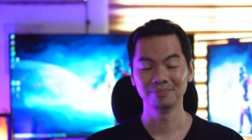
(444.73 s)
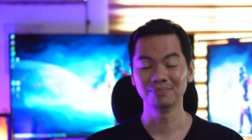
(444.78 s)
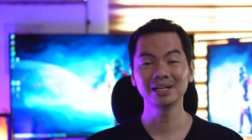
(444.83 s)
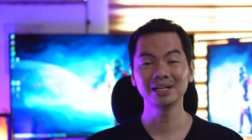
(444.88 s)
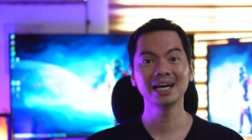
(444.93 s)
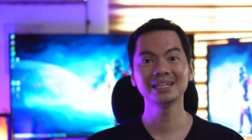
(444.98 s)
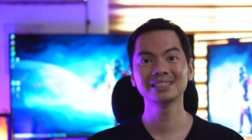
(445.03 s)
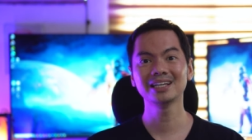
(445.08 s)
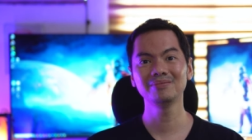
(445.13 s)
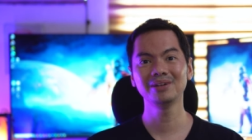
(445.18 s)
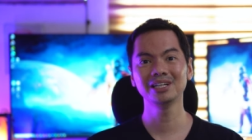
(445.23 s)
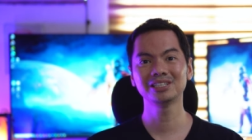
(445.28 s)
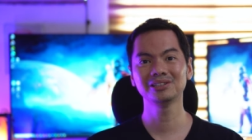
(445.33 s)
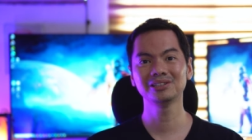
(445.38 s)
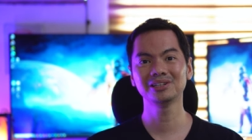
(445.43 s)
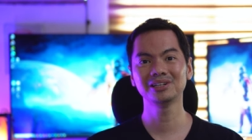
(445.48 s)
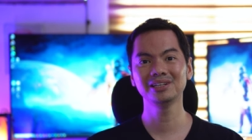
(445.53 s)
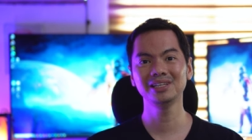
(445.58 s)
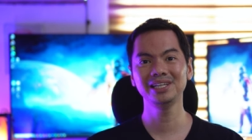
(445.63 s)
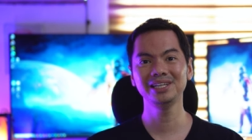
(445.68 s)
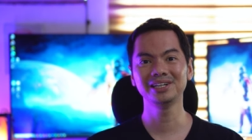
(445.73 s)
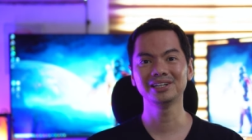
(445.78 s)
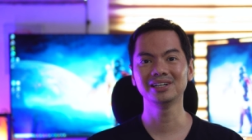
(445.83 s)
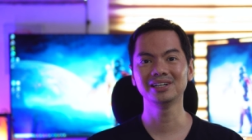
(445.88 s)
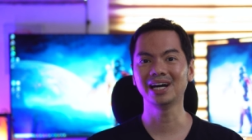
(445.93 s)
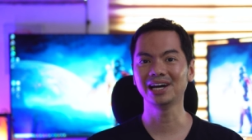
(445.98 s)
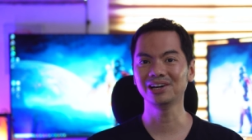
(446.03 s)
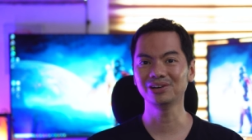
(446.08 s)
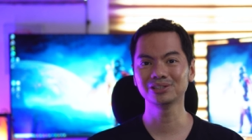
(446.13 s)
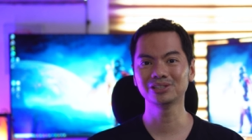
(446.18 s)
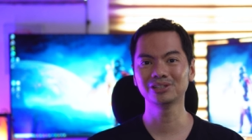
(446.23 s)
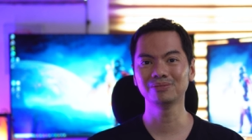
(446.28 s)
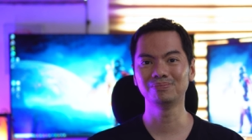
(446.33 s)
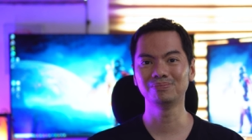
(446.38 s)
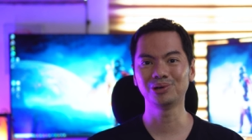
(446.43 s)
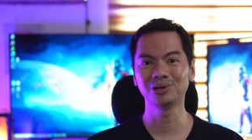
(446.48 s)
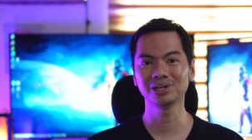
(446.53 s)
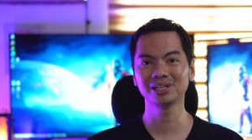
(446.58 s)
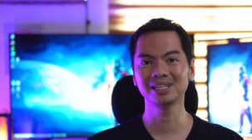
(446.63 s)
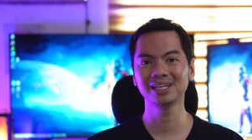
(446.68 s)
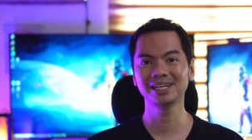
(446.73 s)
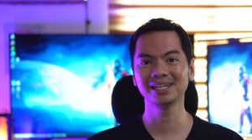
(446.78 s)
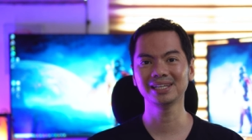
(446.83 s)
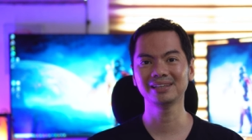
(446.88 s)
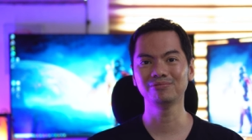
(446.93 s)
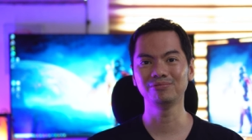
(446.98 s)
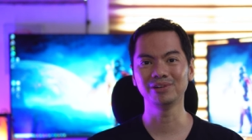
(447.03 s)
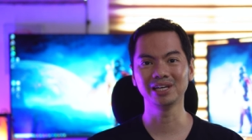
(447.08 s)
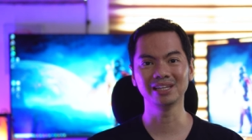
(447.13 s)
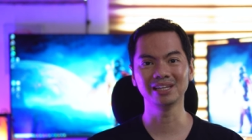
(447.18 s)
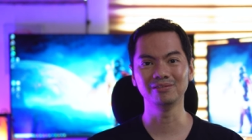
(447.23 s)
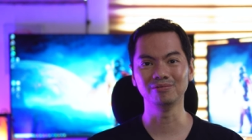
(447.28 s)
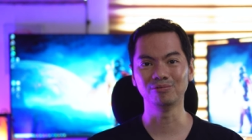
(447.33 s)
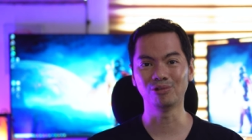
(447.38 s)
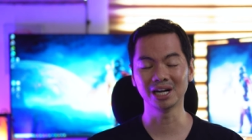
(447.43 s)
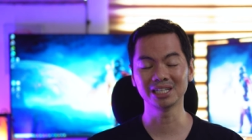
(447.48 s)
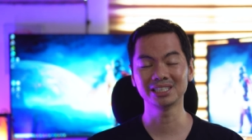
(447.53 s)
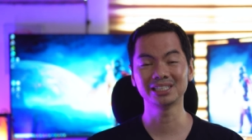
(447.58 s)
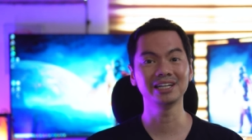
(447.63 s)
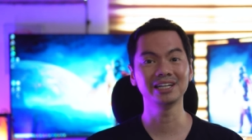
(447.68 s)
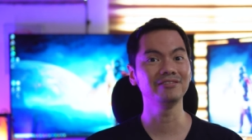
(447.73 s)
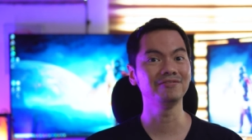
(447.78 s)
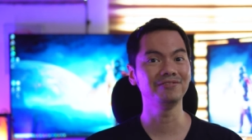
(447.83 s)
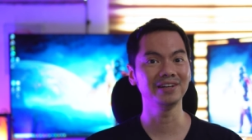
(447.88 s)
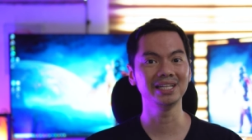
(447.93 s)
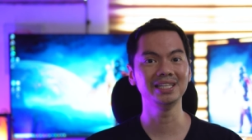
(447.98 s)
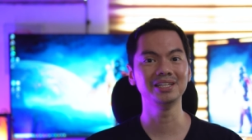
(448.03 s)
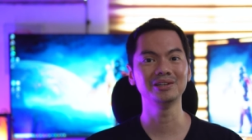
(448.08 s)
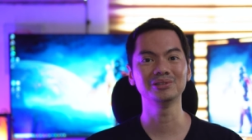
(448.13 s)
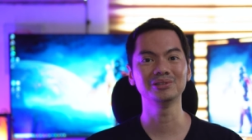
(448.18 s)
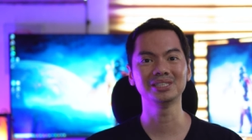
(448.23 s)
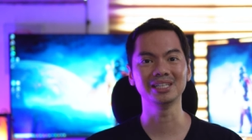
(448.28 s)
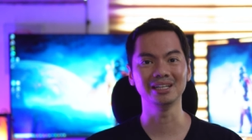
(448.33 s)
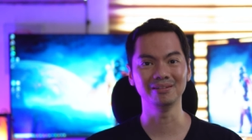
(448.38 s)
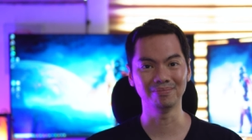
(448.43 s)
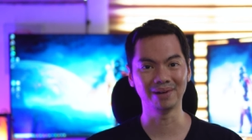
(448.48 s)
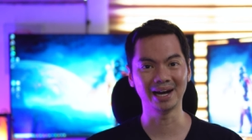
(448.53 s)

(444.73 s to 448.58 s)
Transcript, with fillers: But as I mentioned earlier, I also bought it with watching videos in